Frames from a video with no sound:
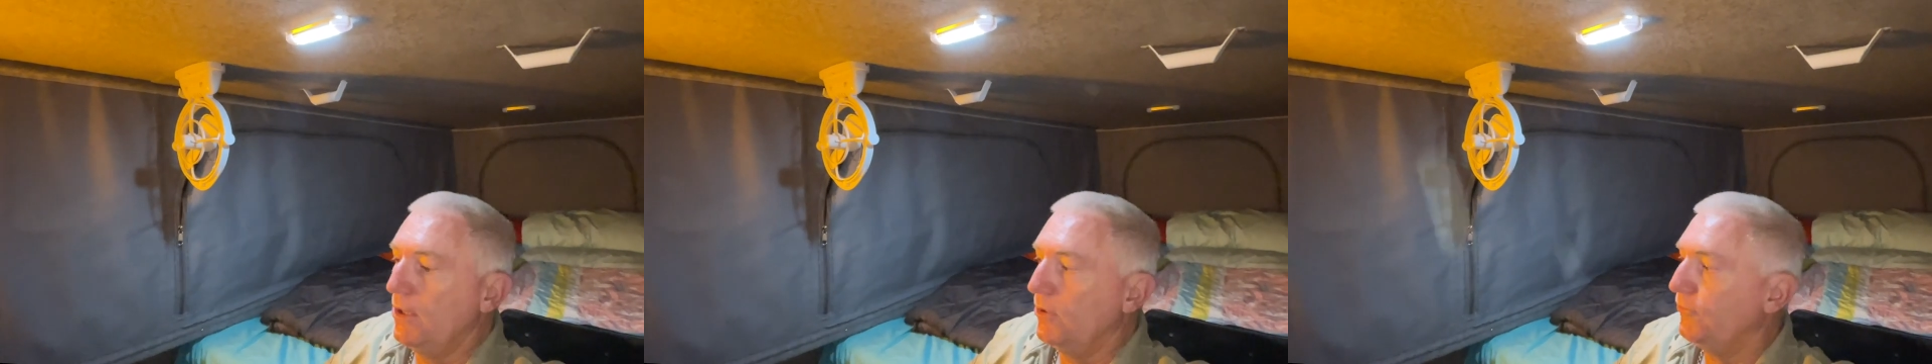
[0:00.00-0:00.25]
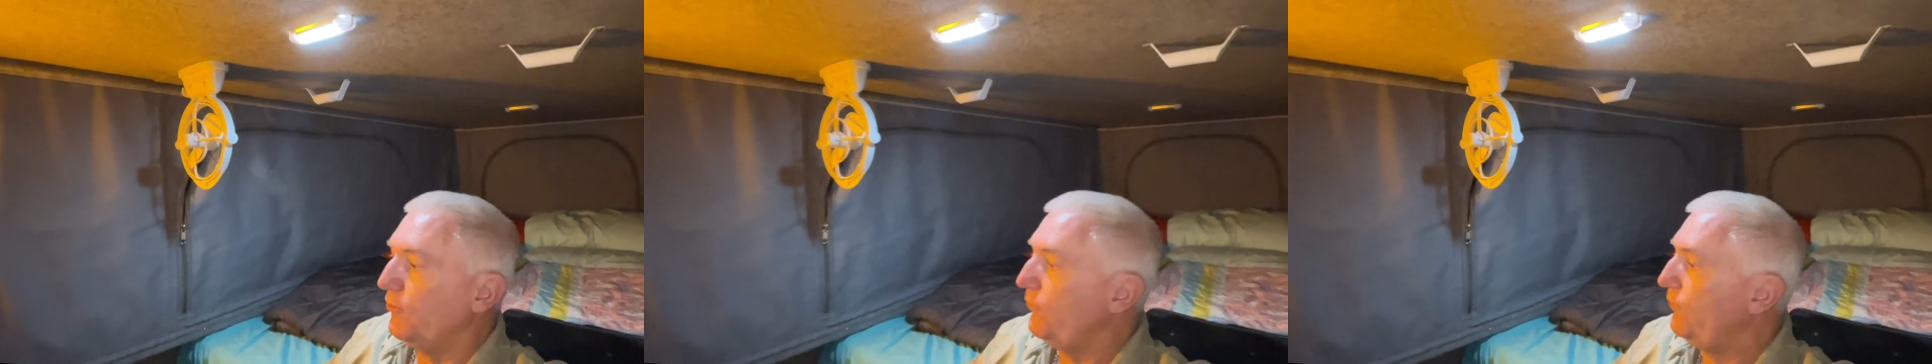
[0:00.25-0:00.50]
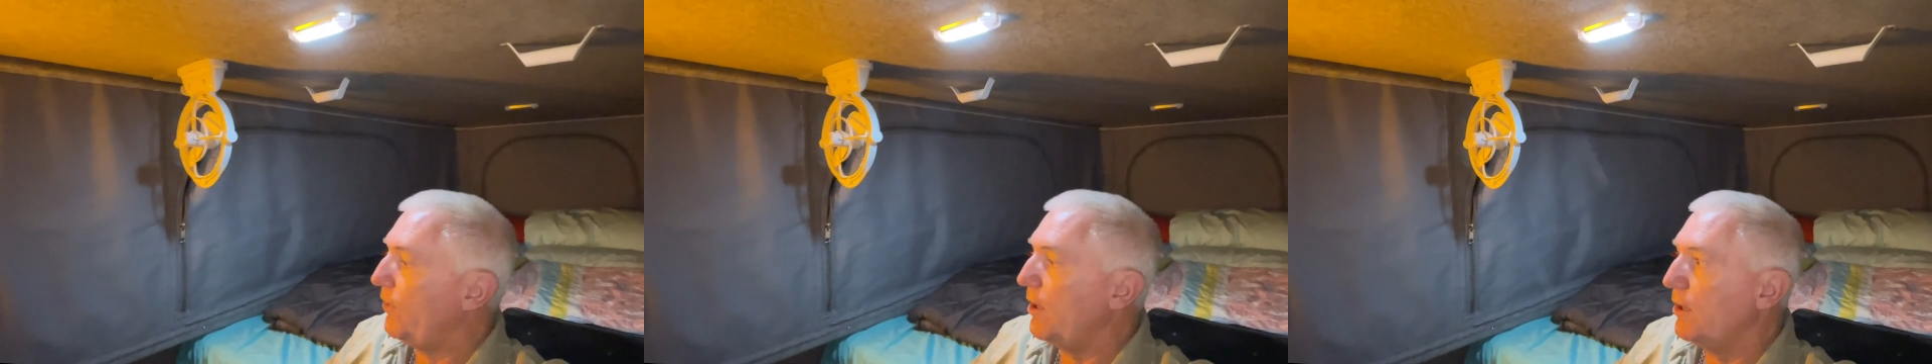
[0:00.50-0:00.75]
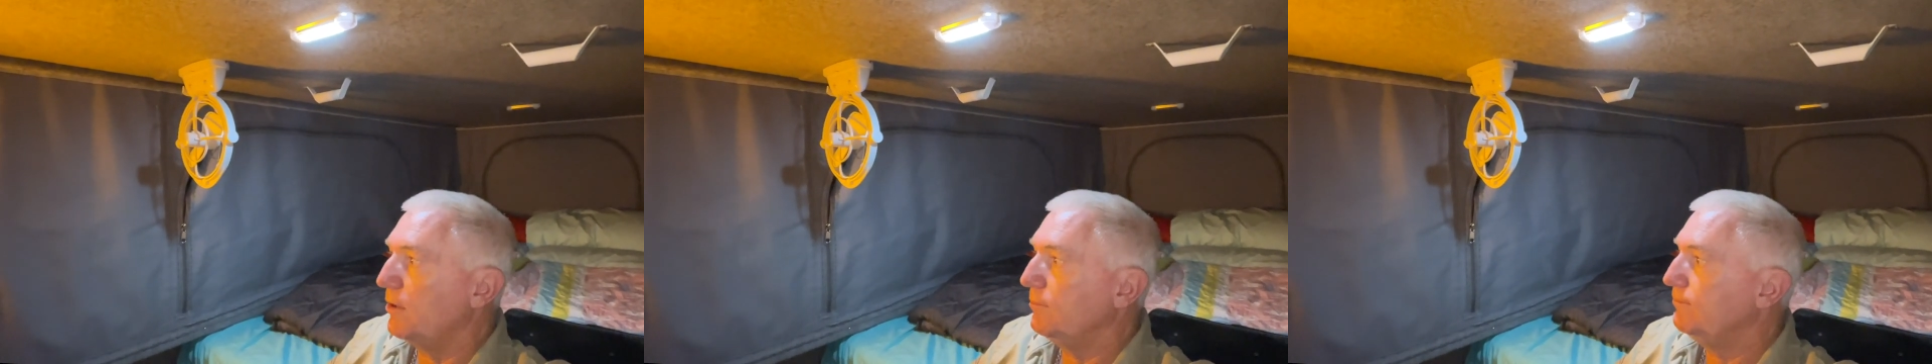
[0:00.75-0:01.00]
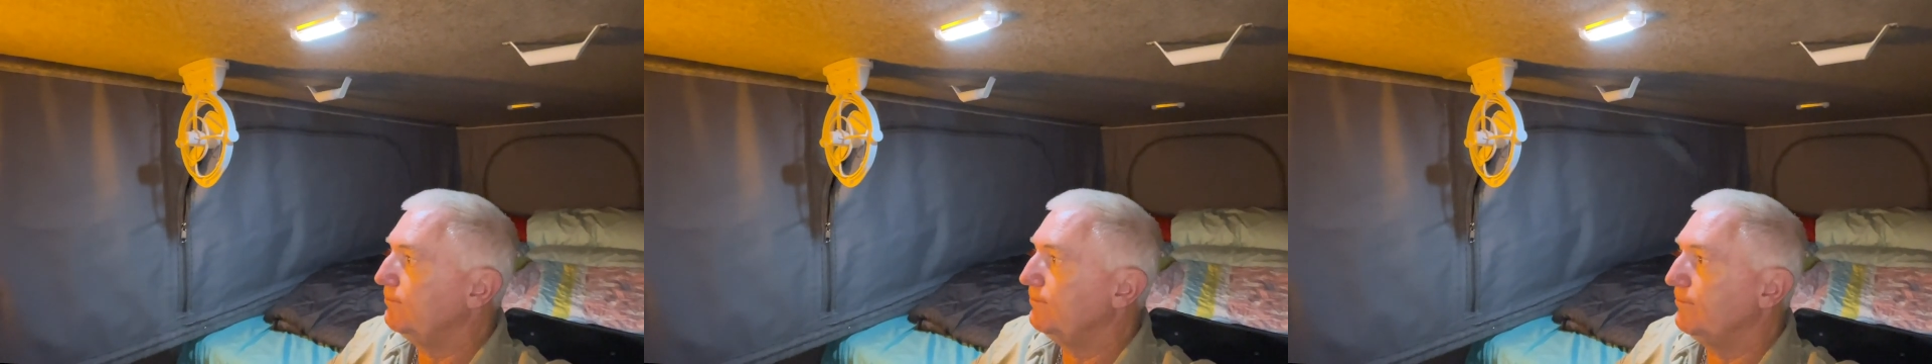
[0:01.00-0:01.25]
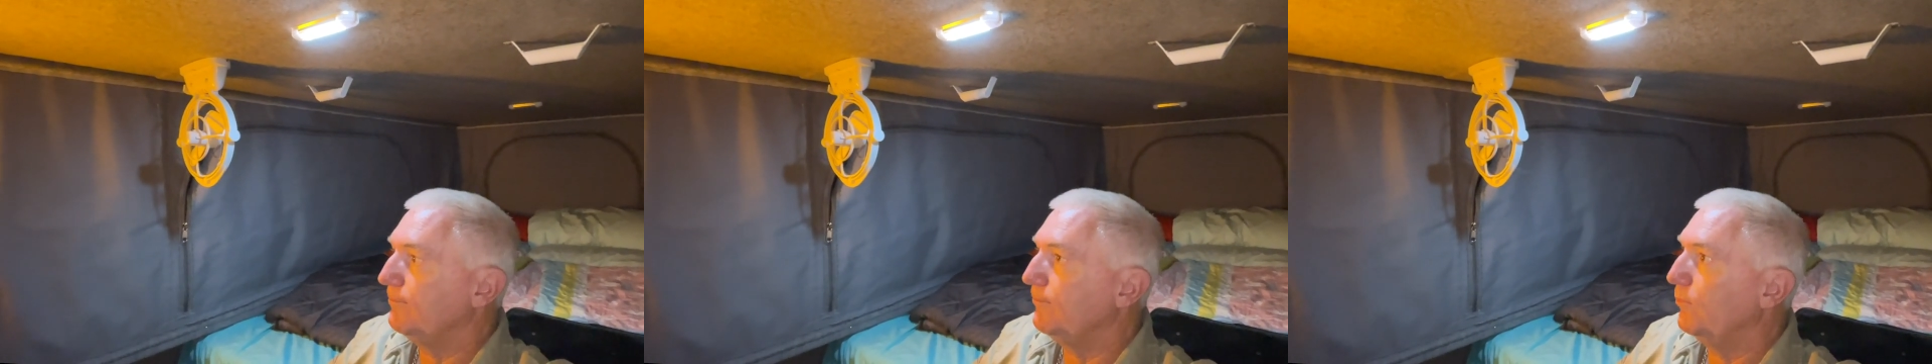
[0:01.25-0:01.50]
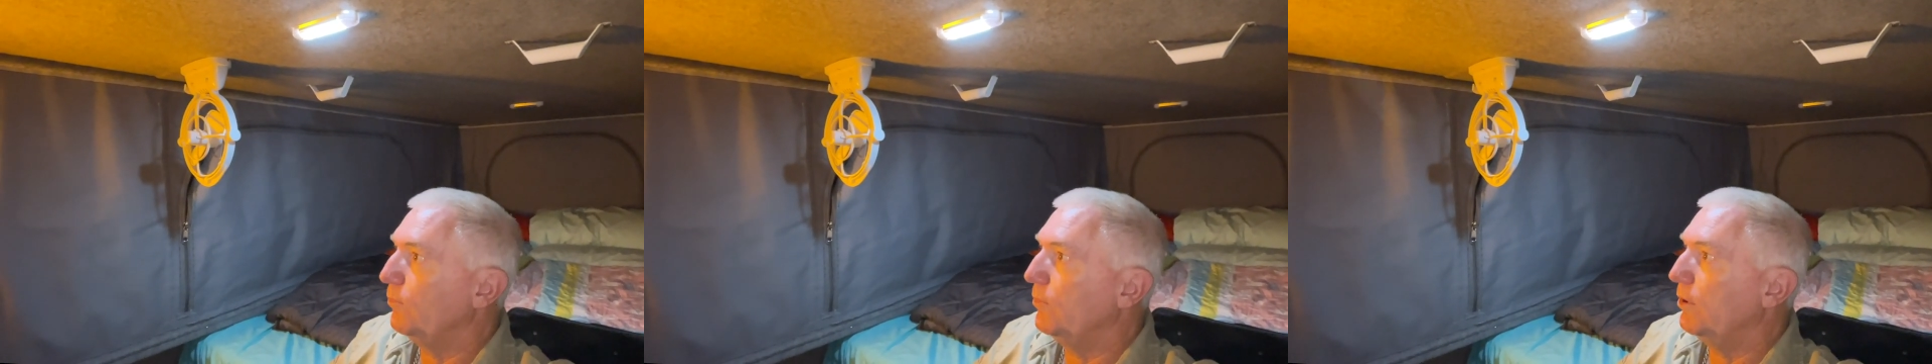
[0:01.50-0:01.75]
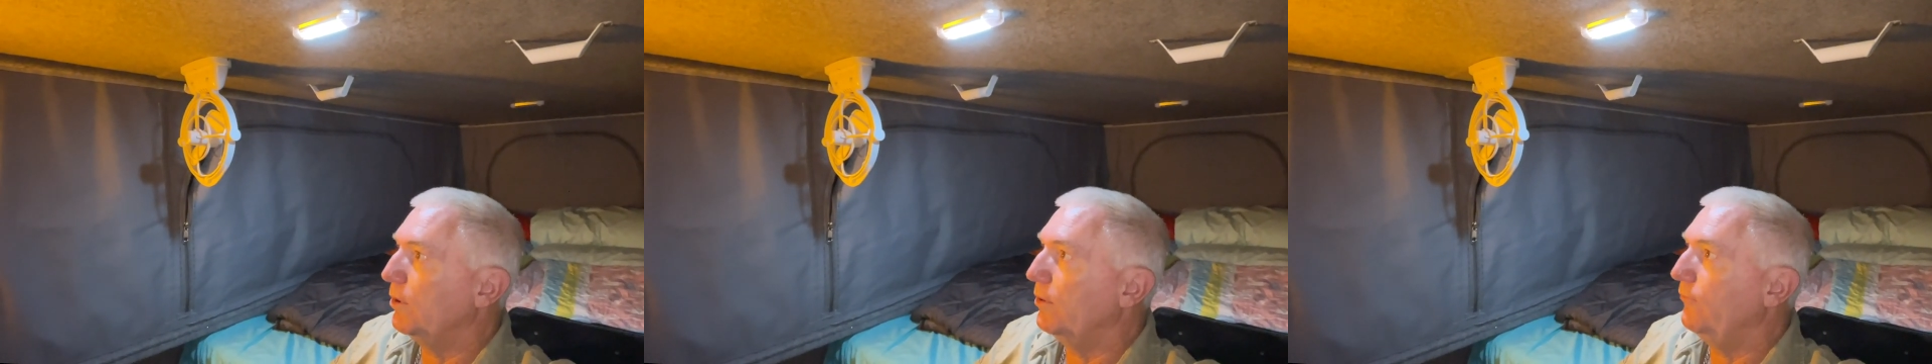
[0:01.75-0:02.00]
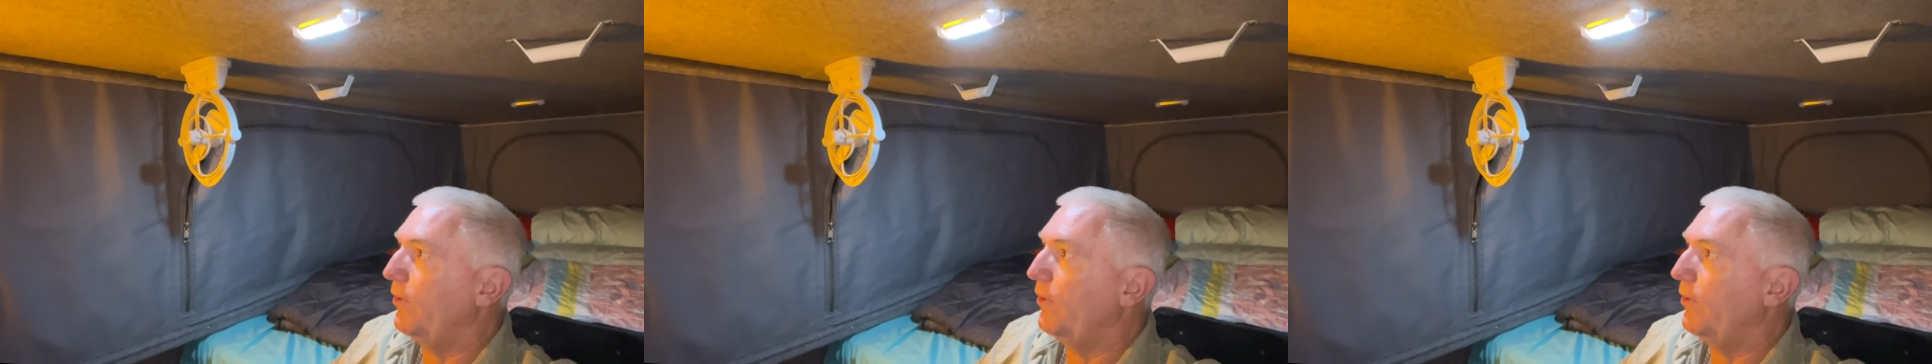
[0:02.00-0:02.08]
So far, I've